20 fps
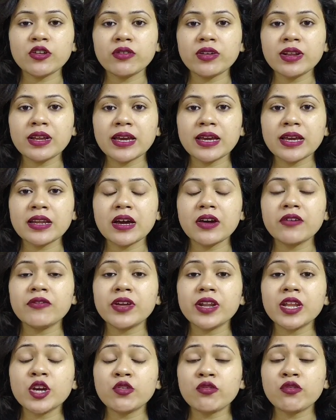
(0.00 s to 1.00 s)
you will get a
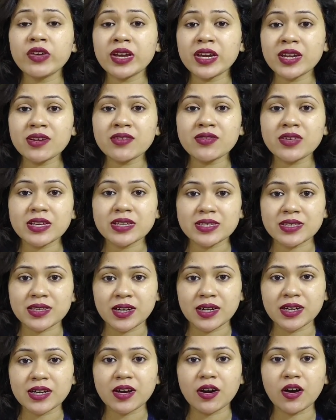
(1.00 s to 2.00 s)
very quick
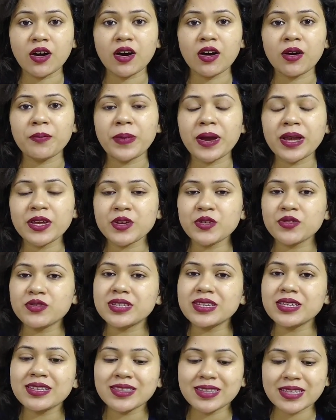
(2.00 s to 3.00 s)
result by
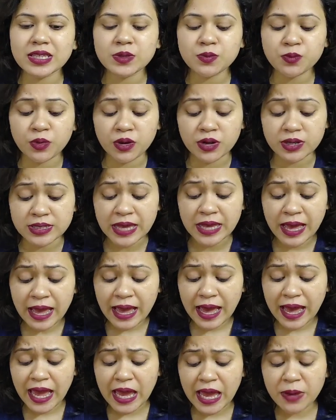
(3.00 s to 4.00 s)
using these products.
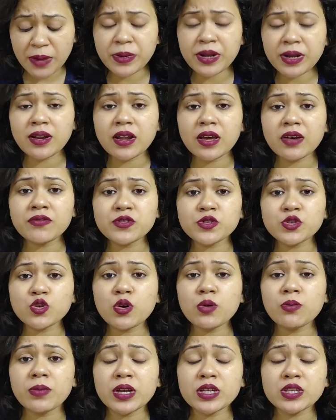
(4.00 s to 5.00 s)
I am in love
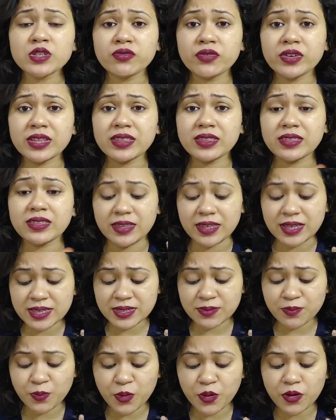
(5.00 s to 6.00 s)
so much with
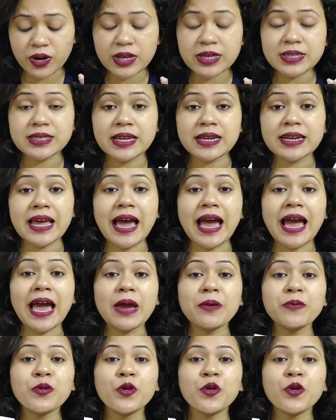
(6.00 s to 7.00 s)
these products that
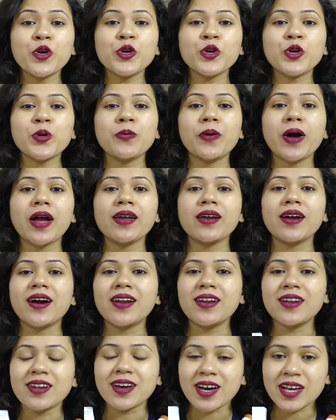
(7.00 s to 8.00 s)
I am going to buy
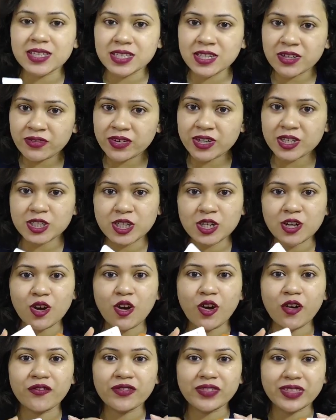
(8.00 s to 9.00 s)
a larger version
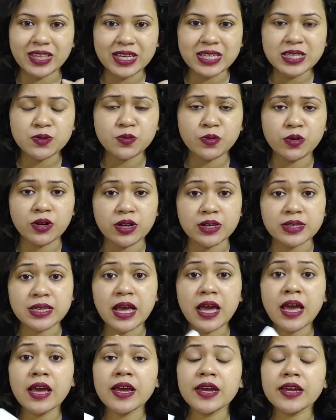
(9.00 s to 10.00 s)
of these products.
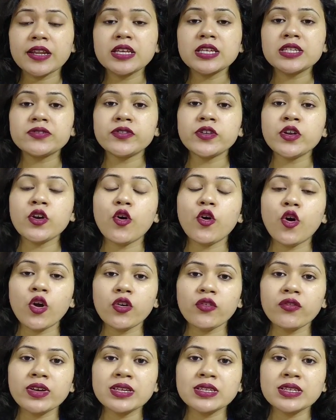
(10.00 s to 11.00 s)
Innisfree
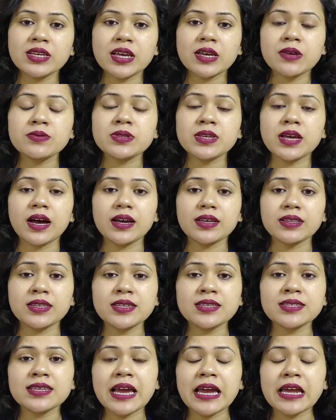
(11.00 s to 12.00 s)
always gives
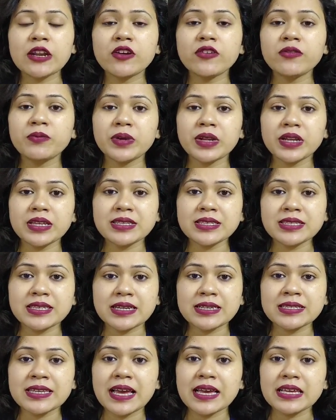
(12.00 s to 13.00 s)
this kind of mini
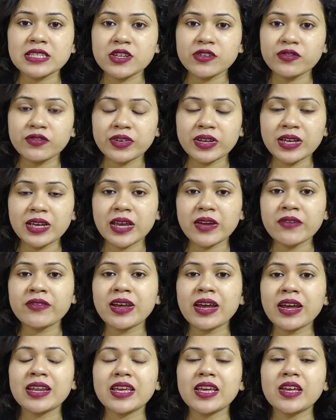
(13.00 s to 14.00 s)
sets as a free
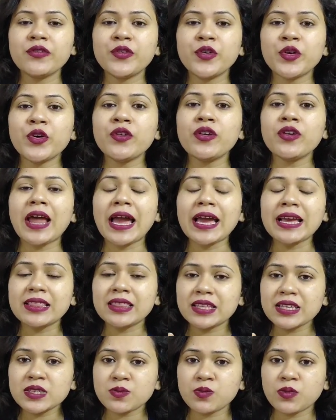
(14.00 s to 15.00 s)
gift, and if you
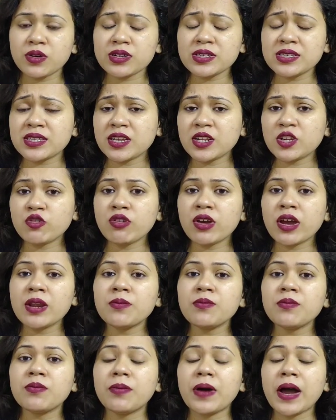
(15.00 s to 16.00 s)
like these products, then you
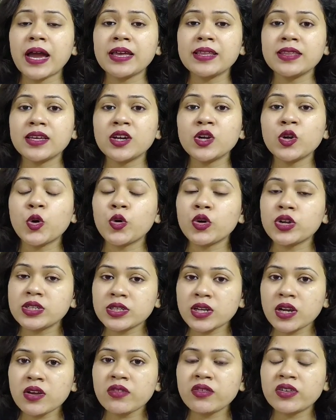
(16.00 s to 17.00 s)
can buy their
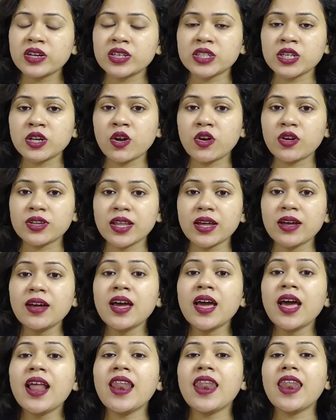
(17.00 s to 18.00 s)
original version or the
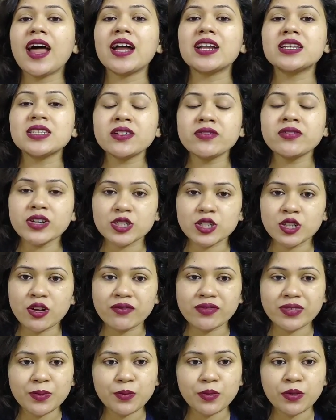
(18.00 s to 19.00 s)
larger version
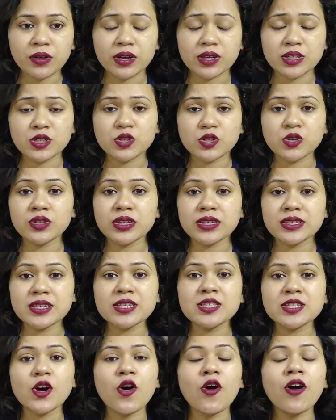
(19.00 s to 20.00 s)
of the product. So this
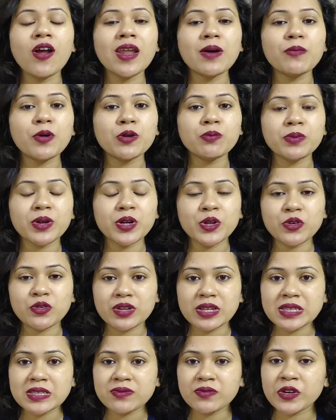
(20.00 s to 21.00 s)
is all about my
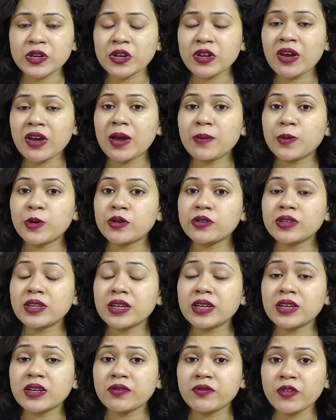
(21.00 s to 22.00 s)
today's video about
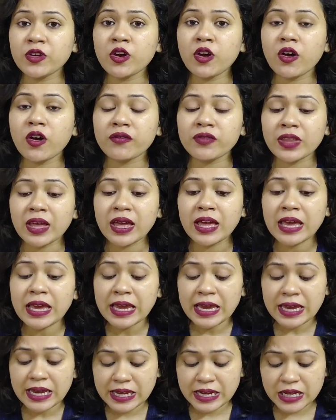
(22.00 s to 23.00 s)
the review of the
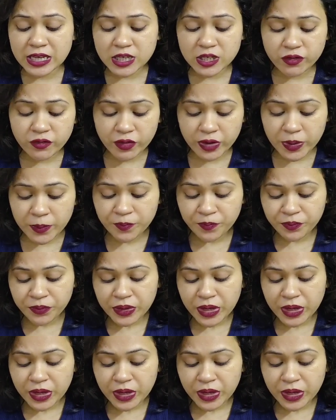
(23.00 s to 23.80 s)
Innisfree